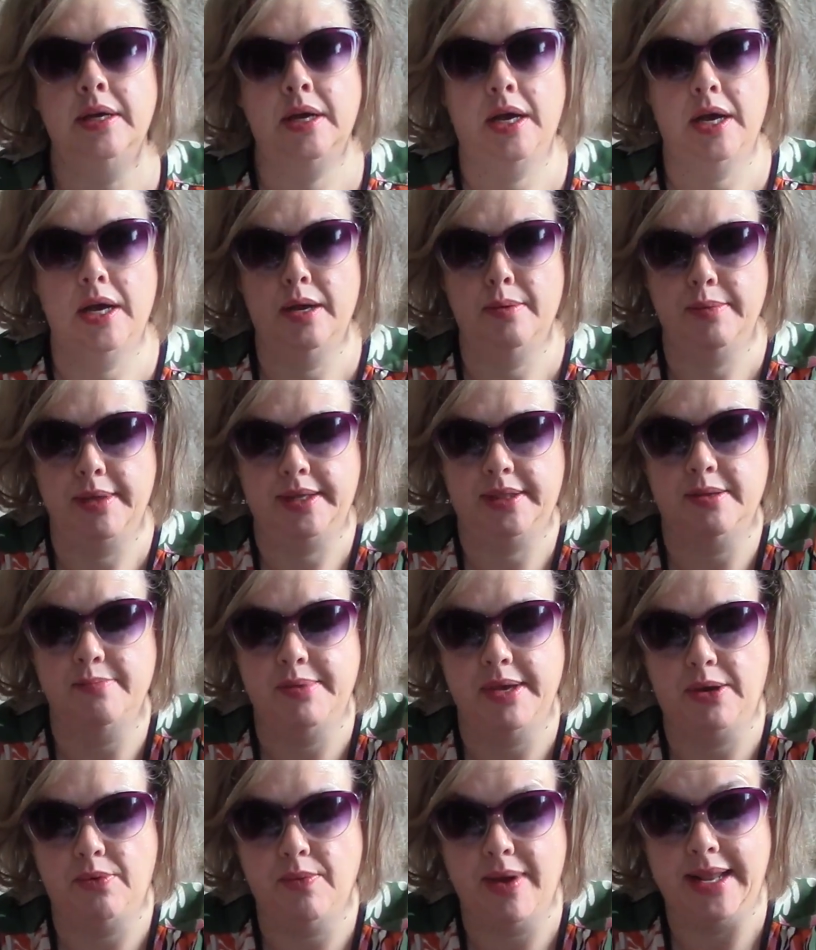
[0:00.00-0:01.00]
like the
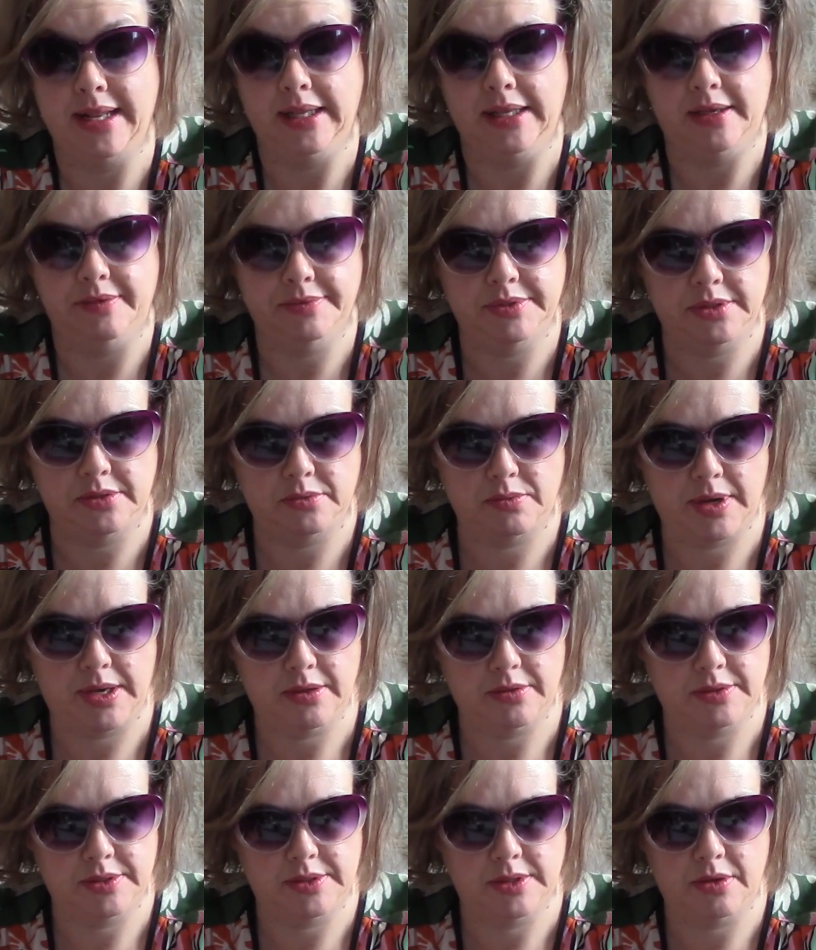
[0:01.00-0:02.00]
big red leaves as
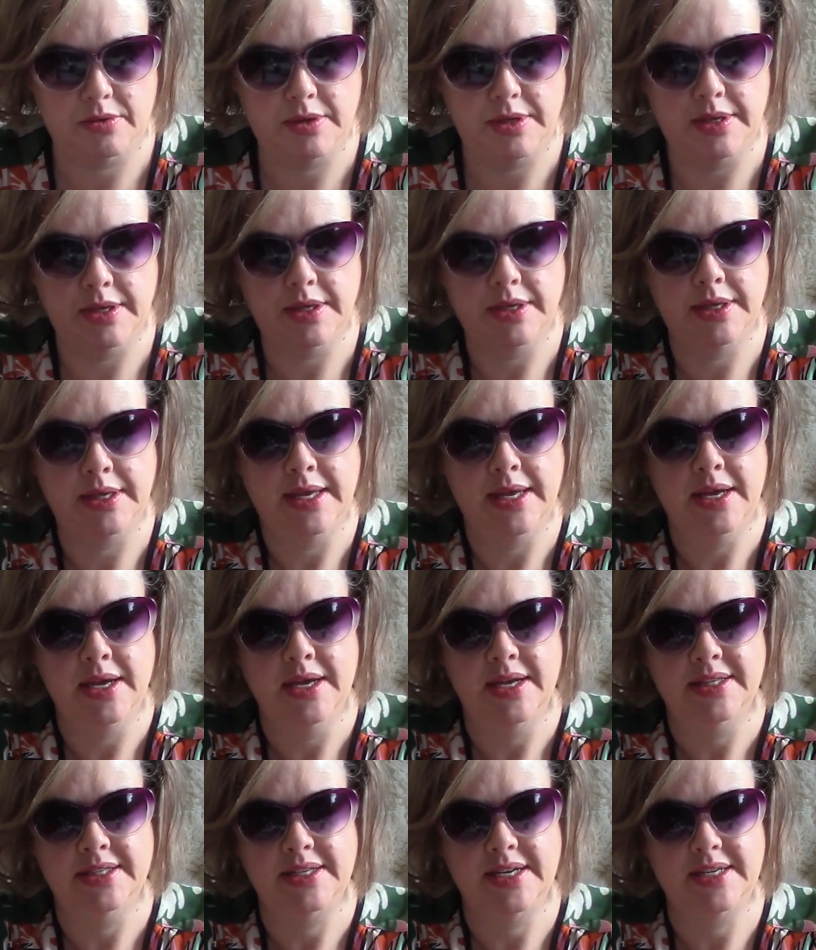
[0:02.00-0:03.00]
well. So
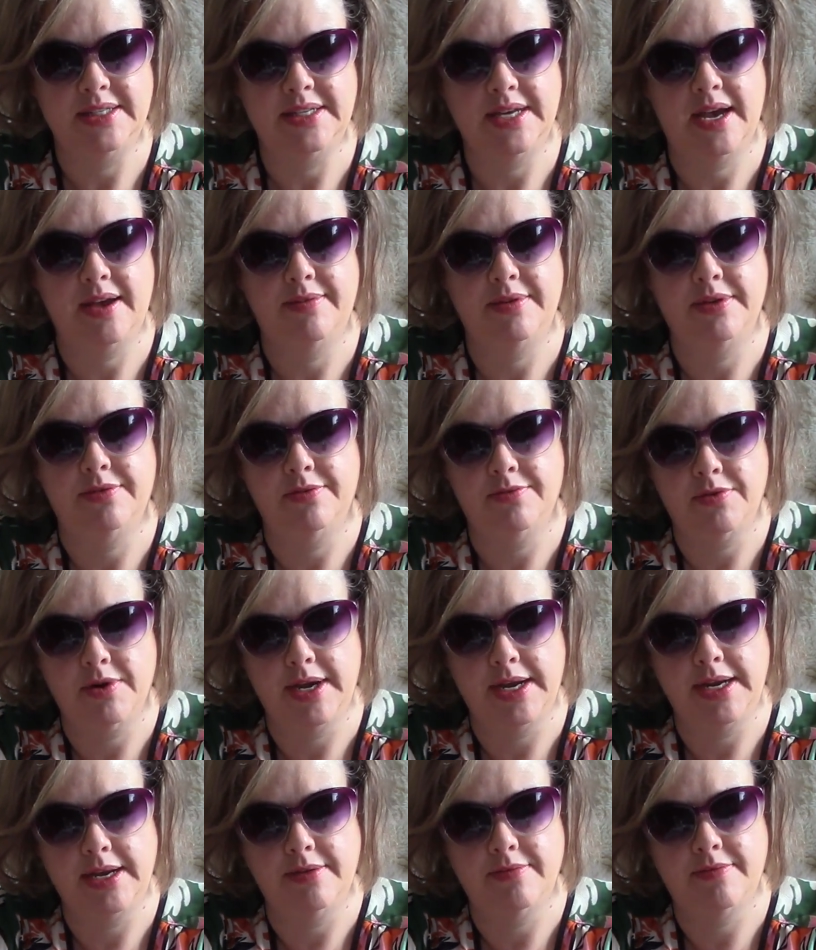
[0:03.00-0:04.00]
it's nice to have a different
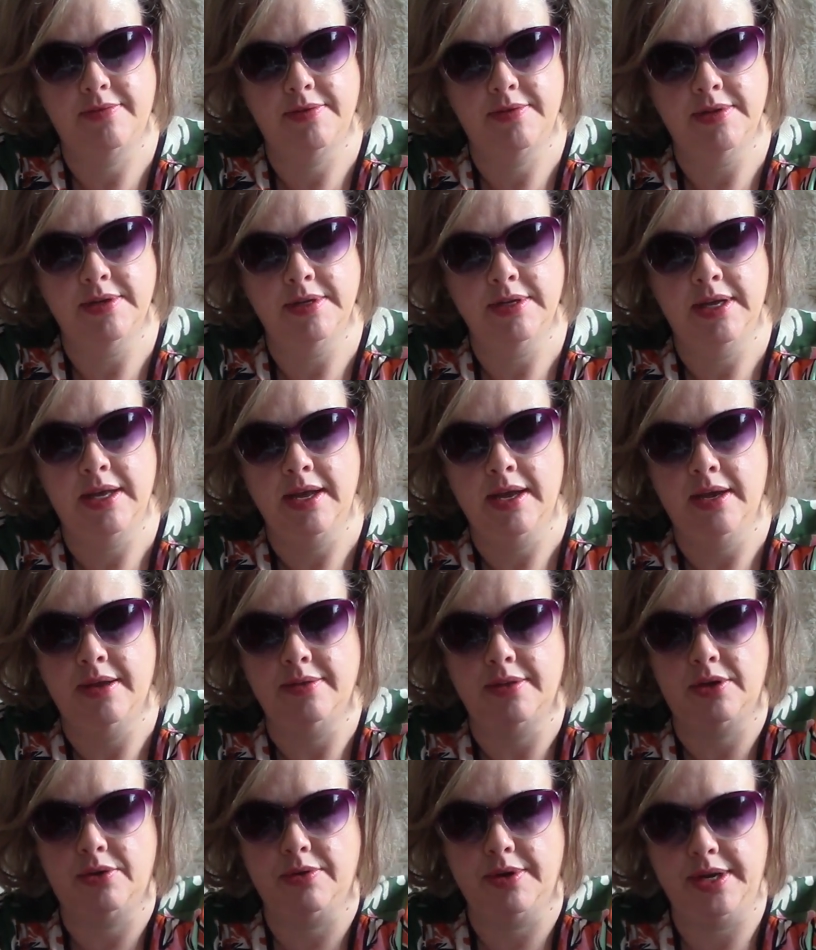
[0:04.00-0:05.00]
variety of
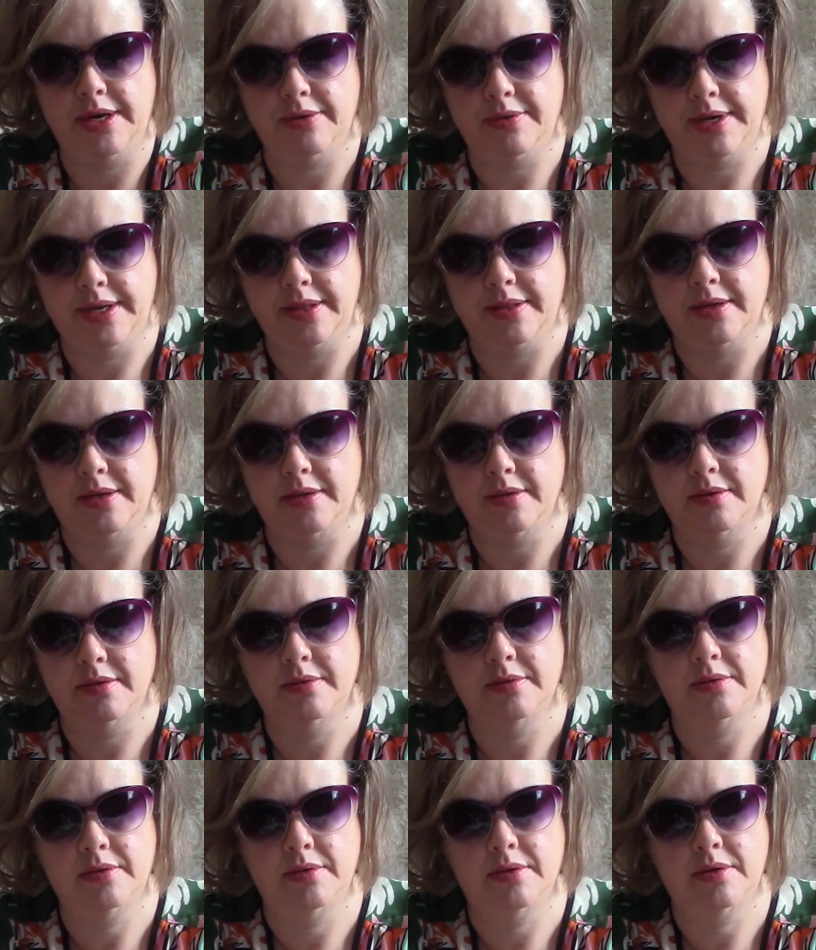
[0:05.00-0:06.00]
the greenery in the
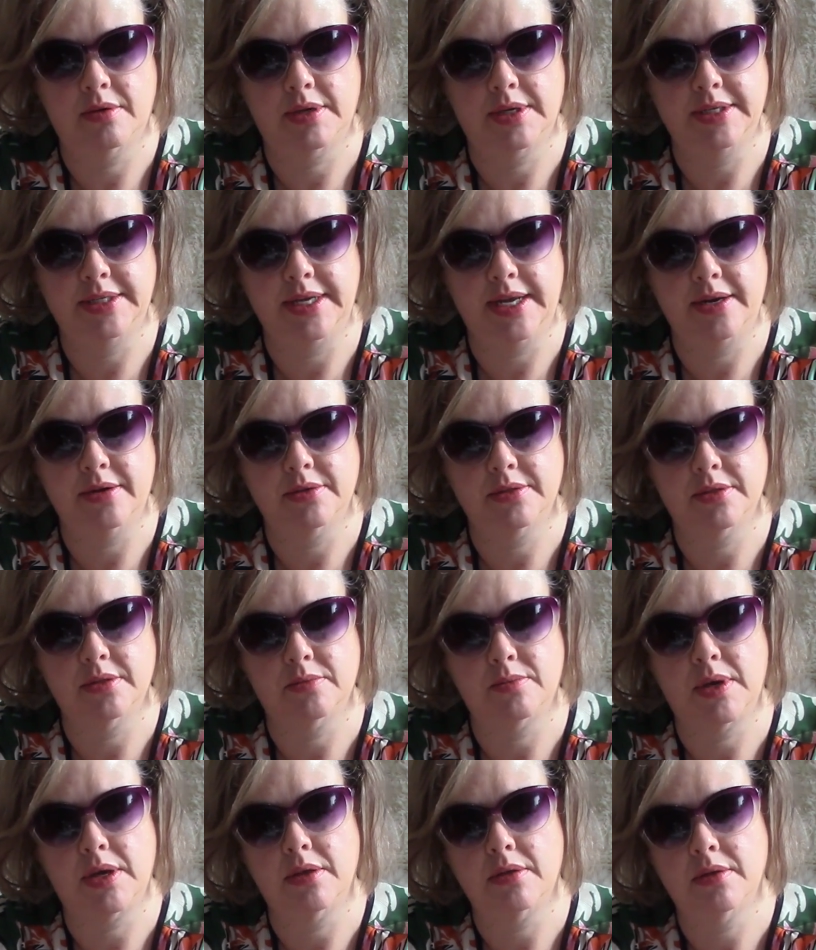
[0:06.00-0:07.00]
containers
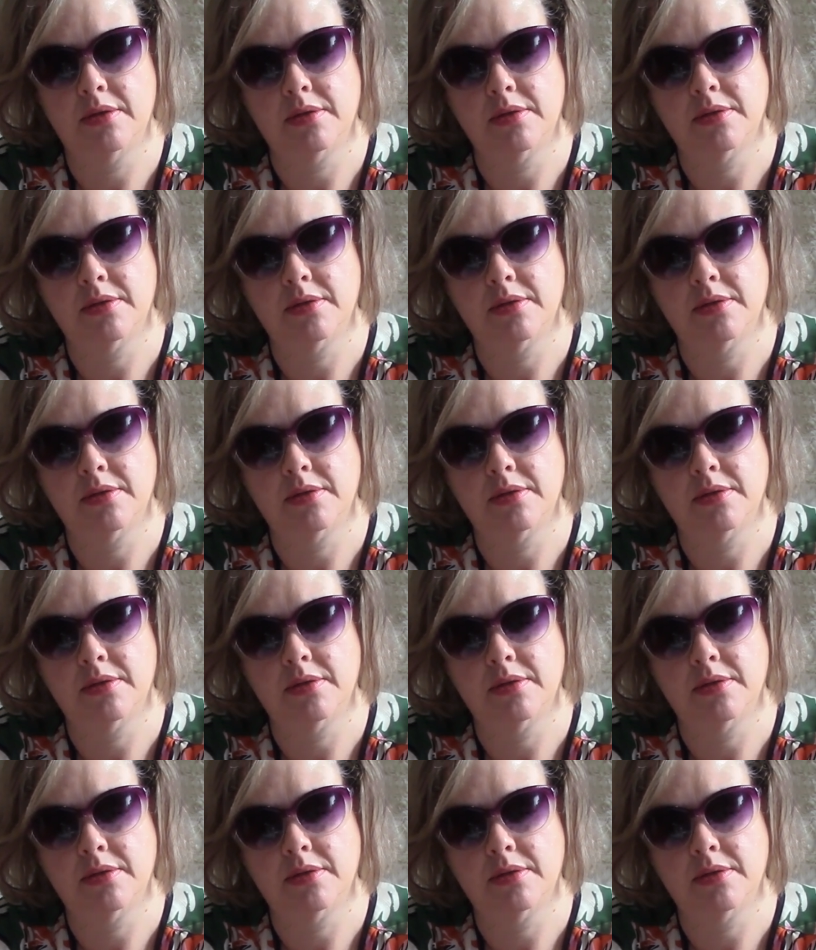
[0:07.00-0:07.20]
as well.